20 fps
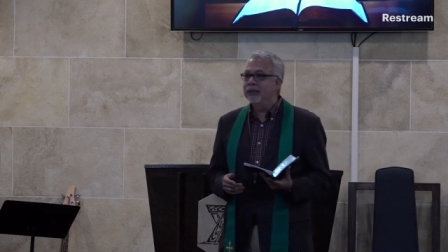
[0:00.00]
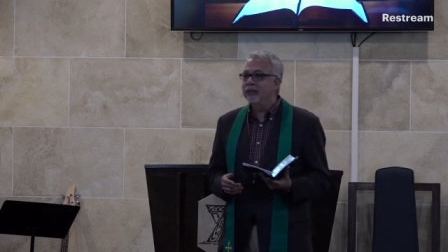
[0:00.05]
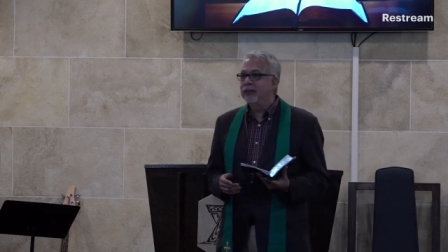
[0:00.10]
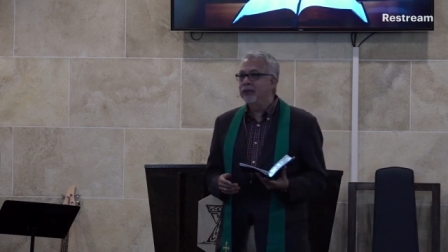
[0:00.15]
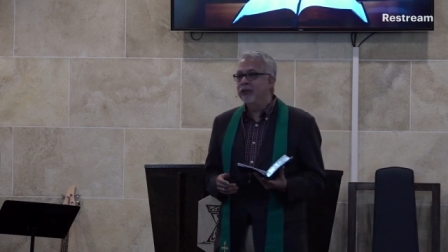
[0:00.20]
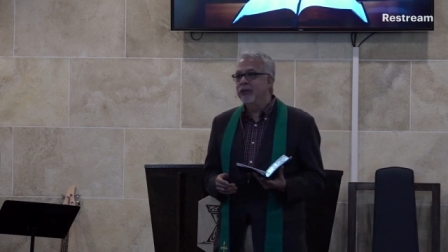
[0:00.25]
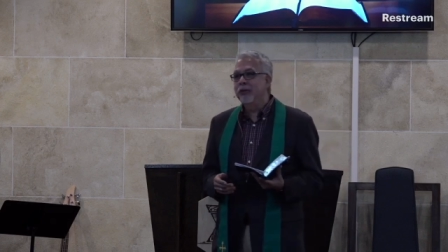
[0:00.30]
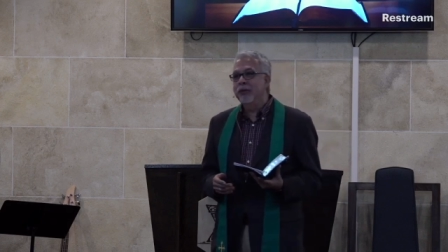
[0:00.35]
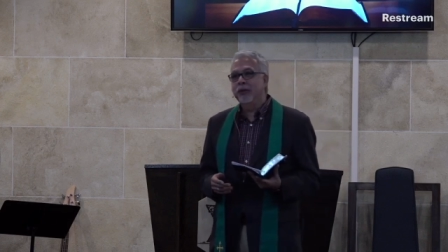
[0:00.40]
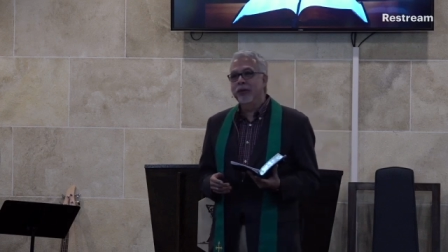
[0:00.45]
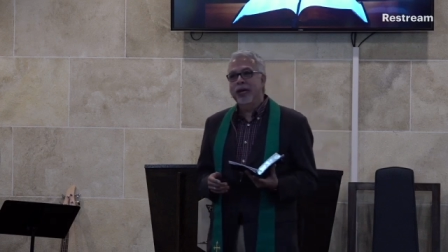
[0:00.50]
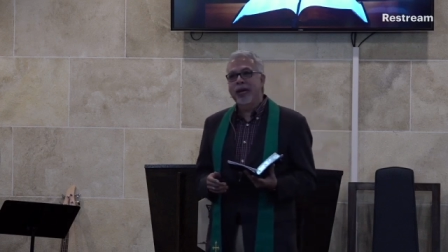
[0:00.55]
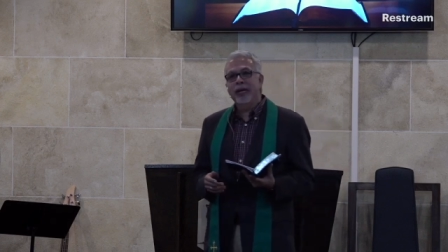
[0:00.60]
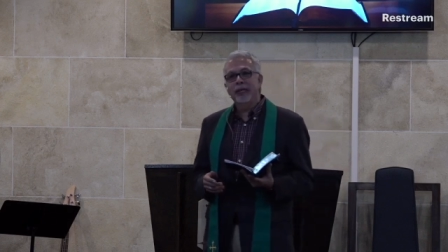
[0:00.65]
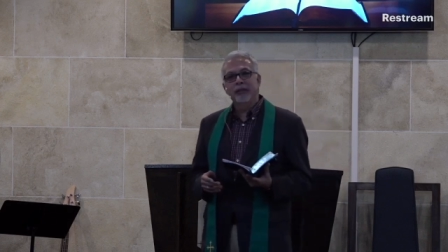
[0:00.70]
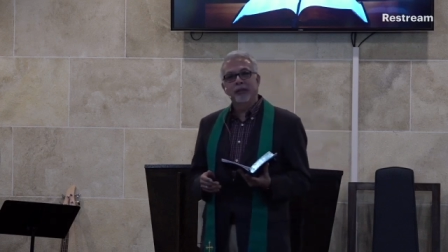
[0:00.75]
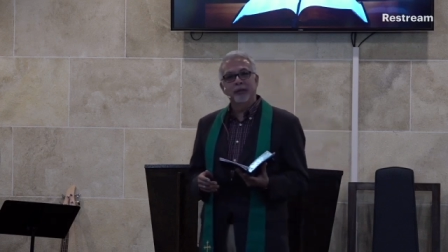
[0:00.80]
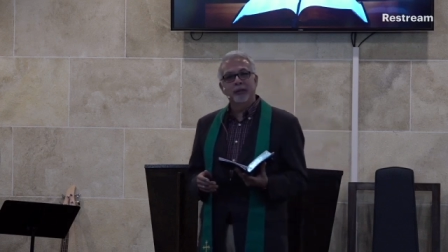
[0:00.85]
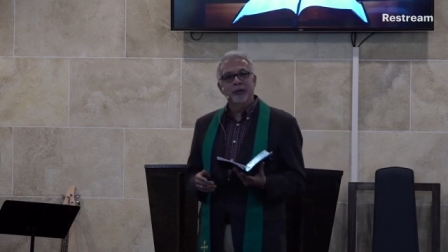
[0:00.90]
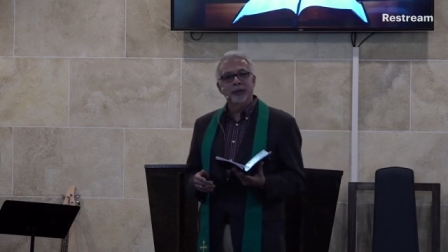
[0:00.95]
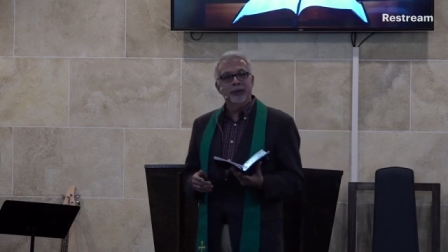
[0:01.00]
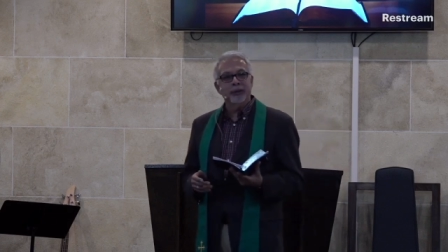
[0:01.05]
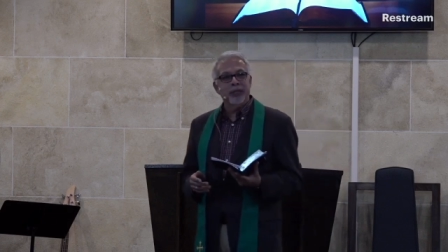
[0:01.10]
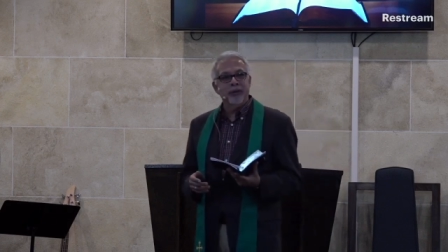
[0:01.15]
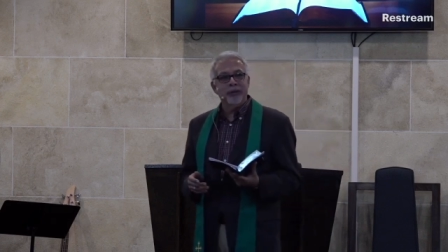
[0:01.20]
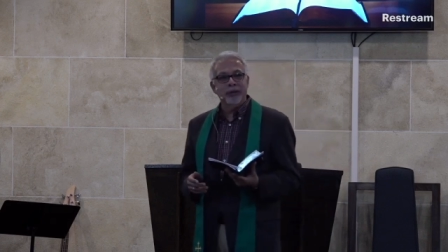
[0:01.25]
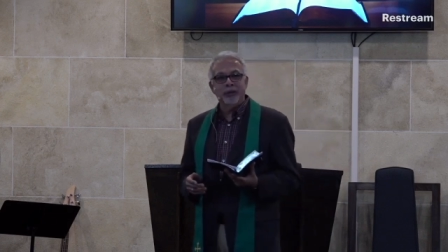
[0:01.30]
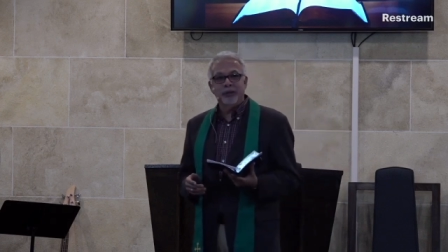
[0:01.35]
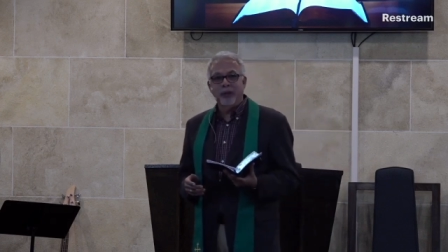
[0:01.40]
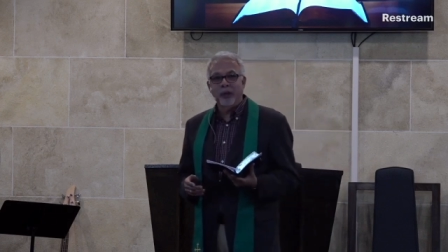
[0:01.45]
supernatural stuff
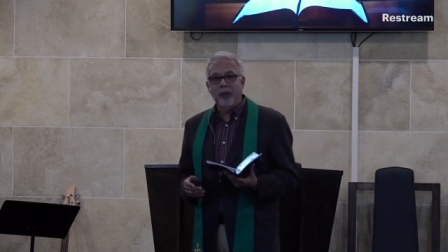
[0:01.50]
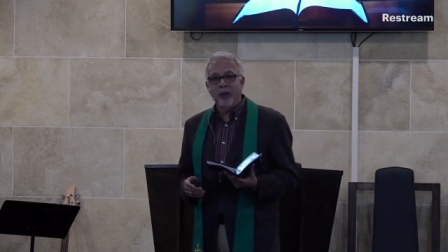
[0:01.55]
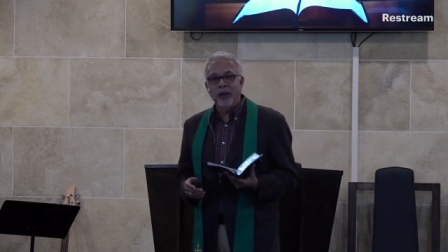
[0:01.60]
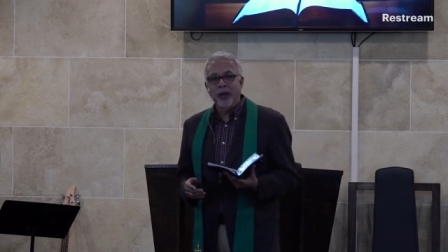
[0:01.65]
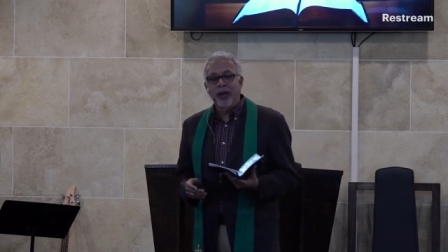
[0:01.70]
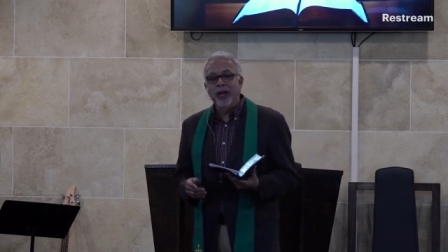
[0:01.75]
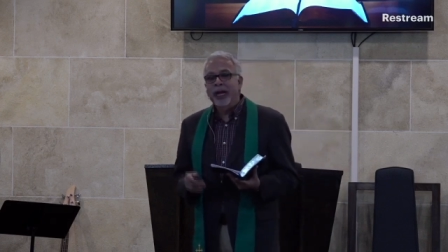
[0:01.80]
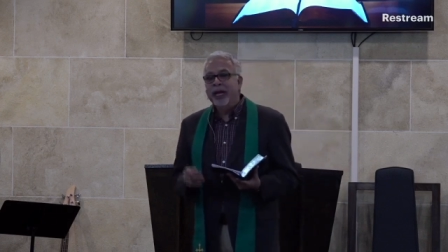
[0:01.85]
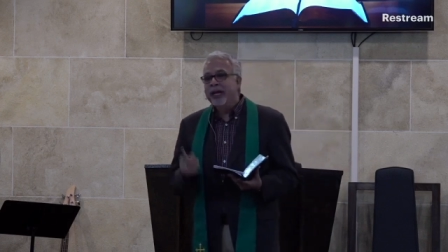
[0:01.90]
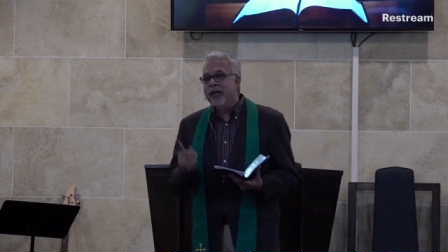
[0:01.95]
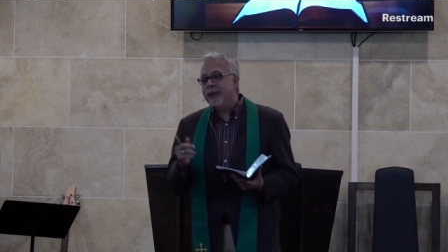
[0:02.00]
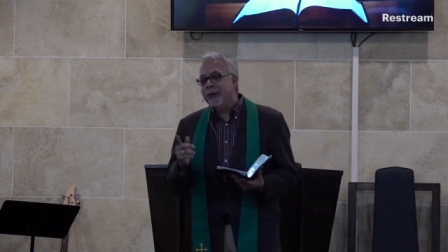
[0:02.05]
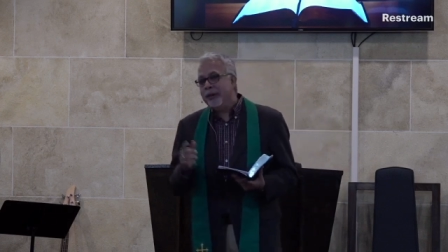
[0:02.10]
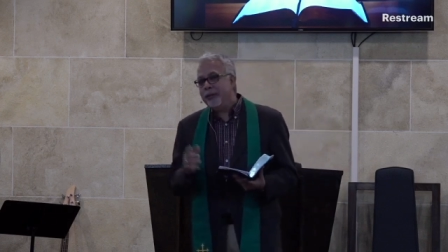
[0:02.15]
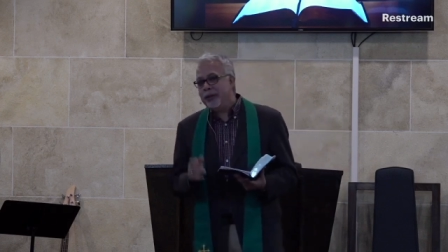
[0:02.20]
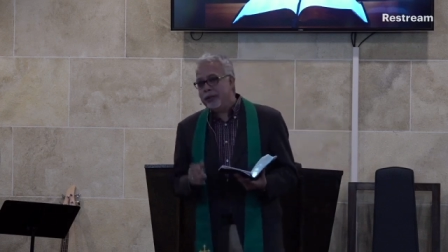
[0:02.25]
that's going on. You remember the